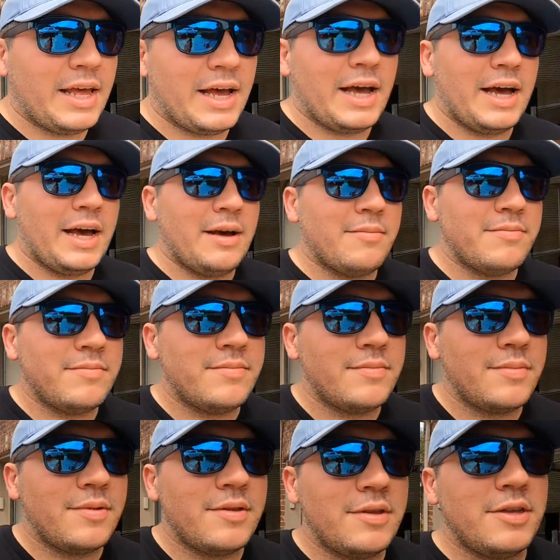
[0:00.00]

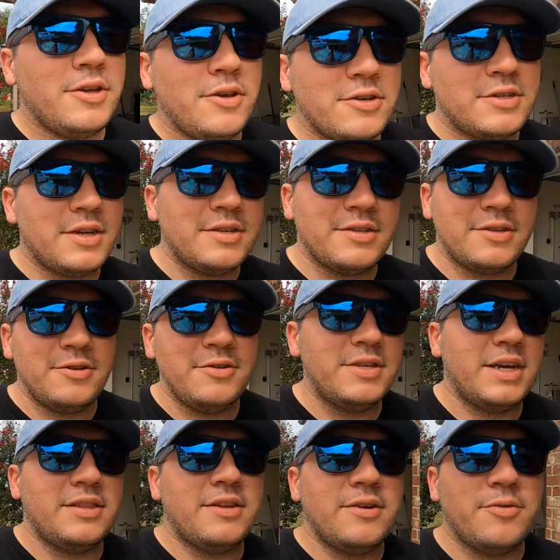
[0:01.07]
you know, there's tons of dudes
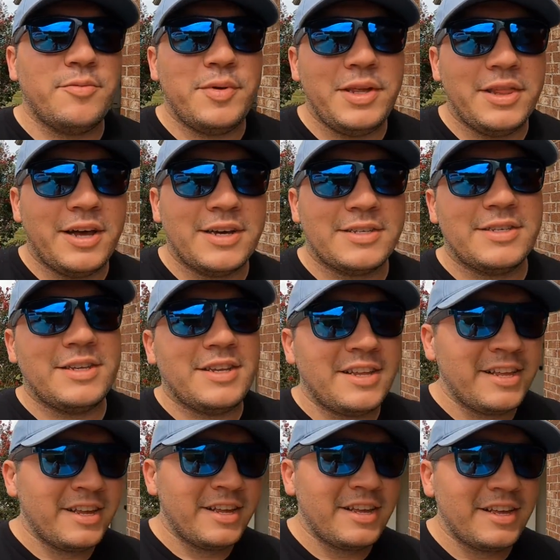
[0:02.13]
out there with bead locks that
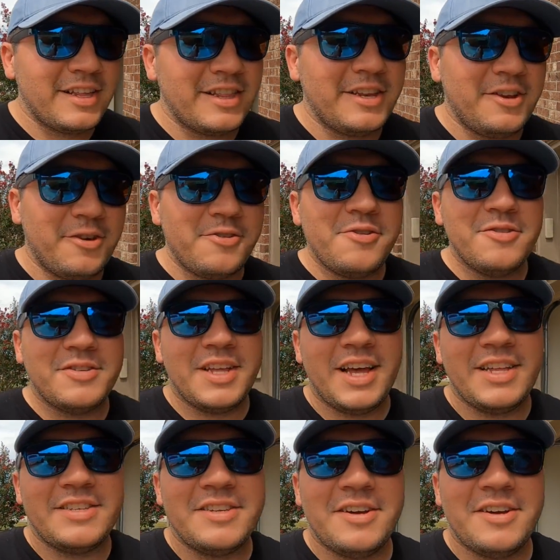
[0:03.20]
don't use that.